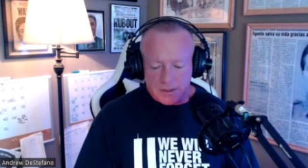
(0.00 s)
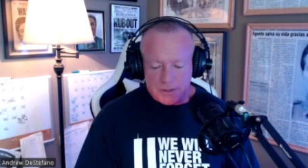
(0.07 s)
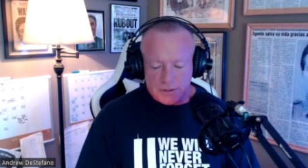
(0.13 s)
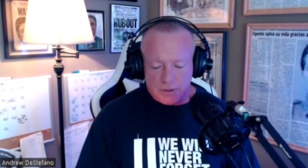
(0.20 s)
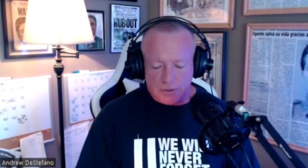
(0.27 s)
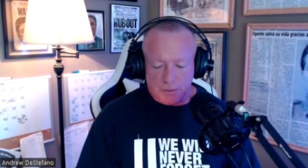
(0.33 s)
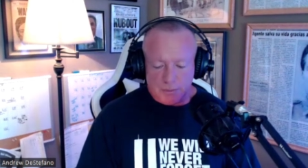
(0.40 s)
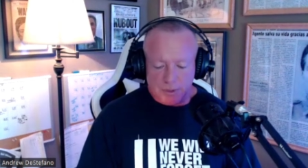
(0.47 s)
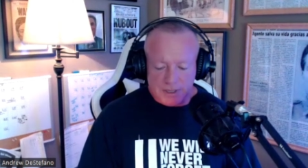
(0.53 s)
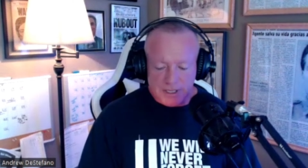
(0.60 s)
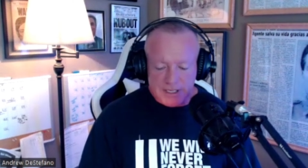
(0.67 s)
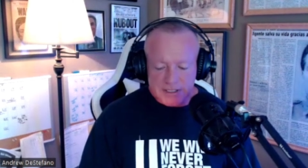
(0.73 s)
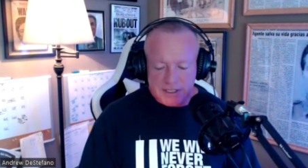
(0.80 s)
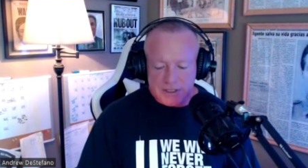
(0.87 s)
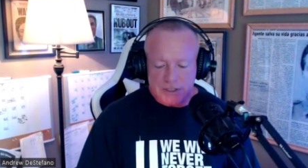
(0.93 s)
So the
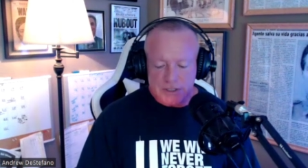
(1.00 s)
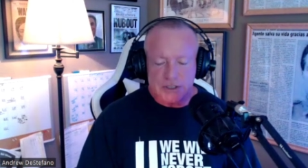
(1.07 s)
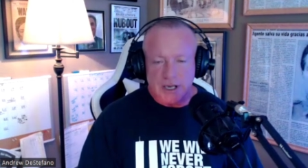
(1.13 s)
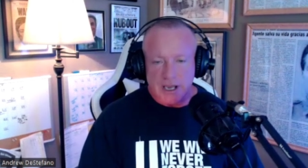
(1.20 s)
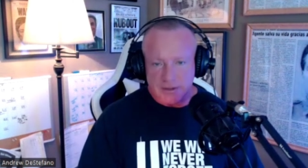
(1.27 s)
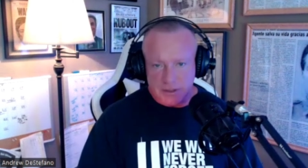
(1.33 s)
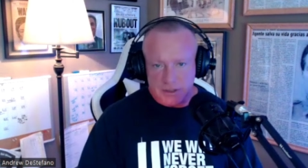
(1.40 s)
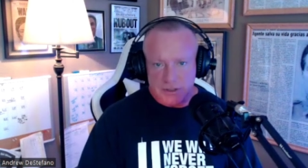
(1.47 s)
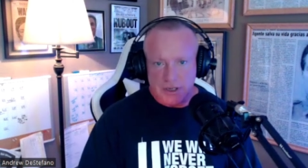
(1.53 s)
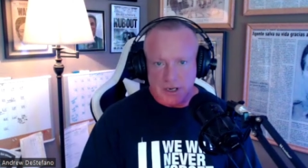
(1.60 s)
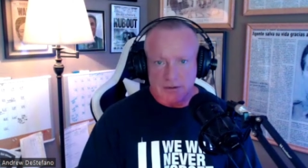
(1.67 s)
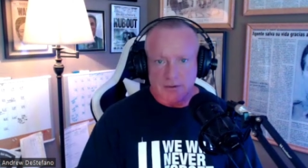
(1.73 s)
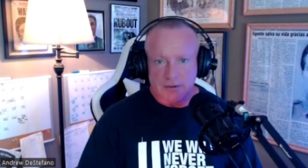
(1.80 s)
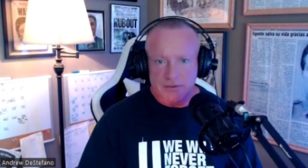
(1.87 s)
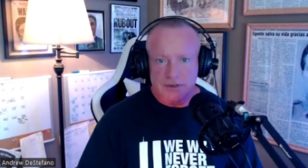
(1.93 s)
police and the and the
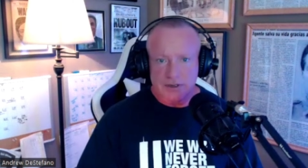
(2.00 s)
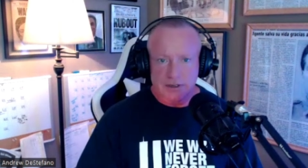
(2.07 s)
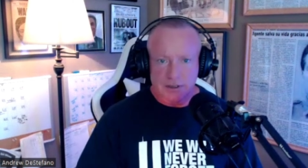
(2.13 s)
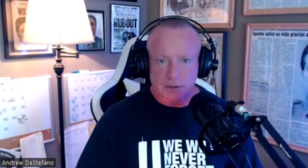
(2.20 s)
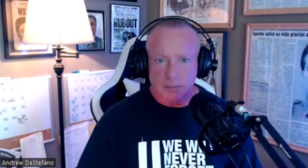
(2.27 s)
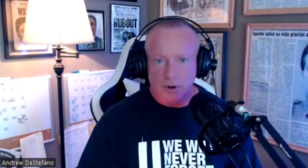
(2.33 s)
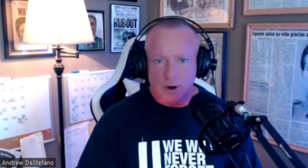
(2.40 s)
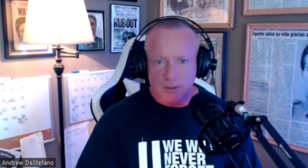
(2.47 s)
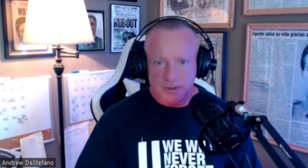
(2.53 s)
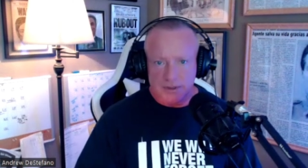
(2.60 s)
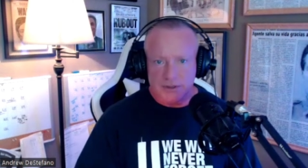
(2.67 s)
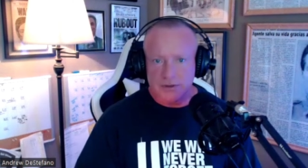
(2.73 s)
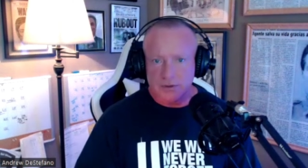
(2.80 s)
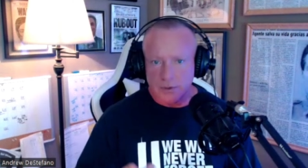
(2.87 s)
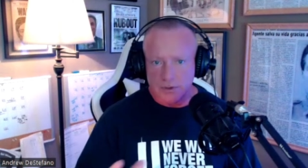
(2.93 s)
sheriff's uh,
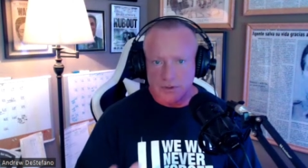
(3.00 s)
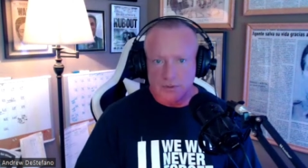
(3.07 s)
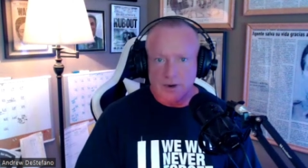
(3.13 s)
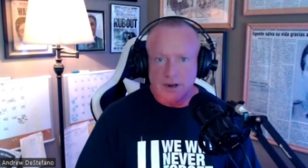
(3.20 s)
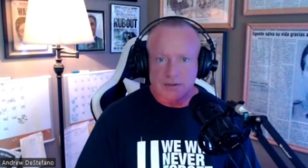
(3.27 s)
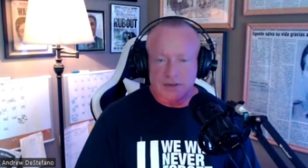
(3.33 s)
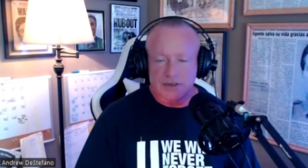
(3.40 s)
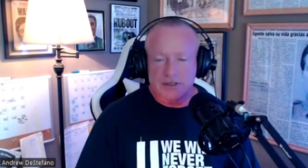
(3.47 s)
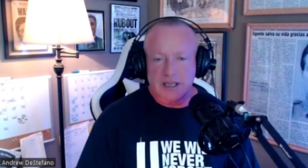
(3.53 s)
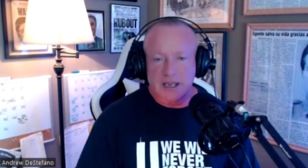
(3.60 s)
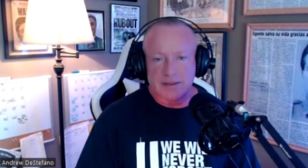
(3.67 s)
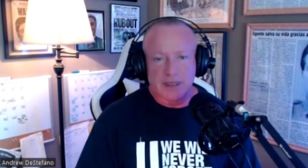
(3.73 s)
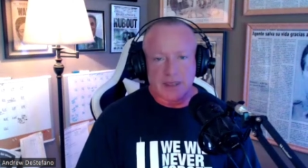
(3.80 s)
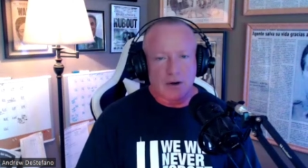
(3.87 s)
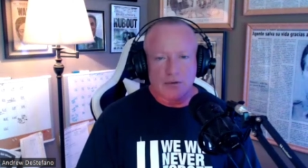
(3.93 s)
departments all throughout the
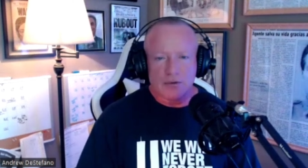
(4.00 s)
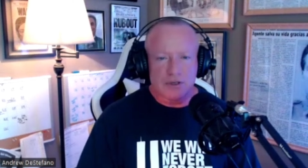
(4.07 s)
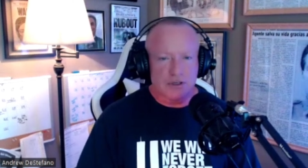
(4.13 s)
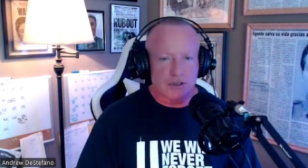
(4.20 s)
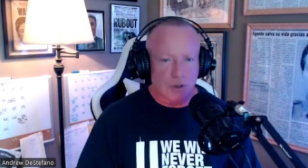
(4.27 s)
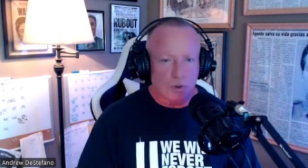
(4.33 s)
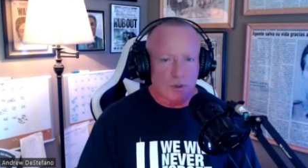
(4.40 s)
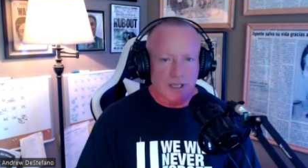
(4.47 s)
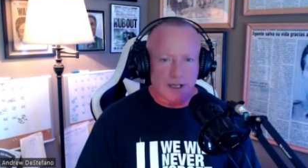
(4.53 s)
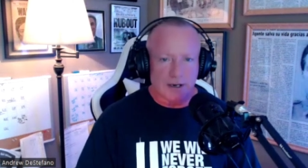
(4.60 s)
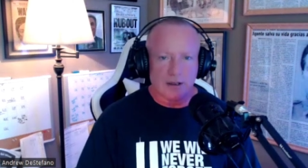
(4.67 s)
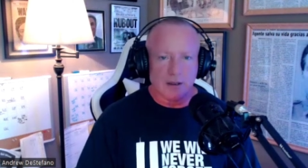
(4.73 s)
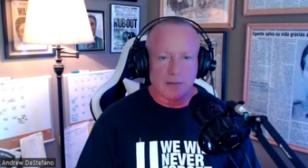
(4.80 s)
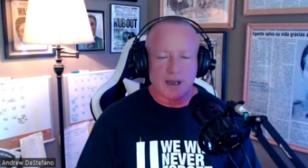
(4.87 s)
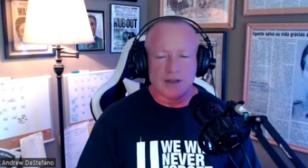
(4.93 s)
state they know so
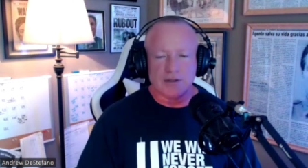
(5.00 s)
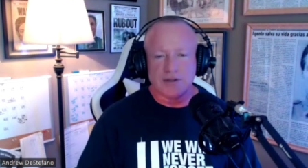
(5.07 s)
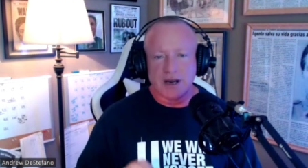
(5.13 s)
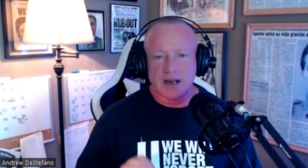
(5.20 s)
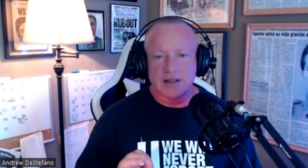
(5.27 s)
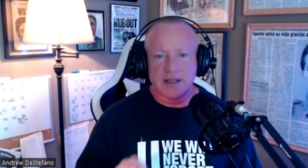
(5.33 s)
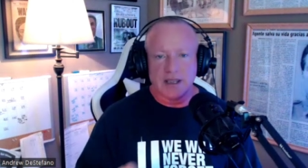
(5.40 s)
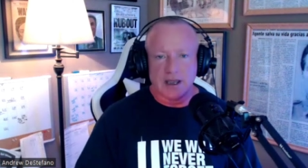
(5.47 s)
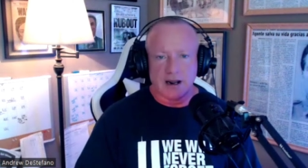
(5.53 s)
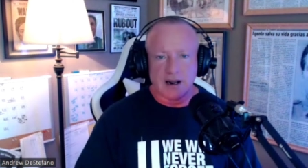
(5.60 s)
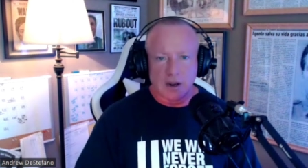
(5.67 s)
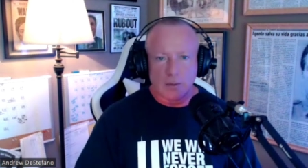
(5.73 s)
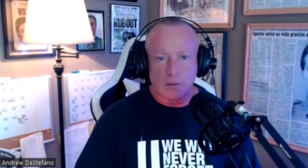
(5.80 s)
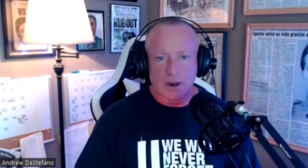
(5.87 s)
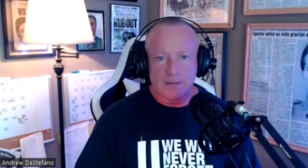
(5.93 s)
little about Tren de
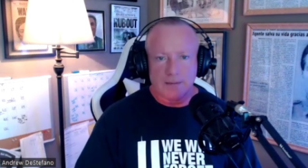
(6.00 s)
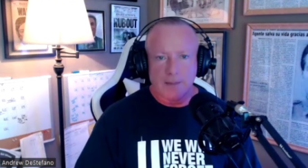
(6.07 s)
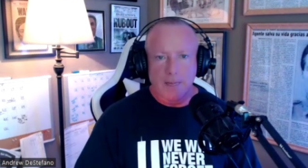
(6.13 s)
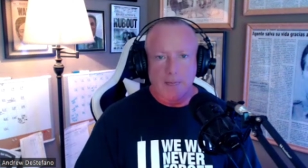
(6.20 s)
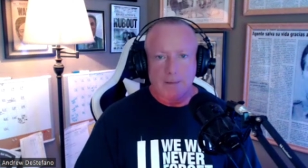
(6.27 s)
Aragua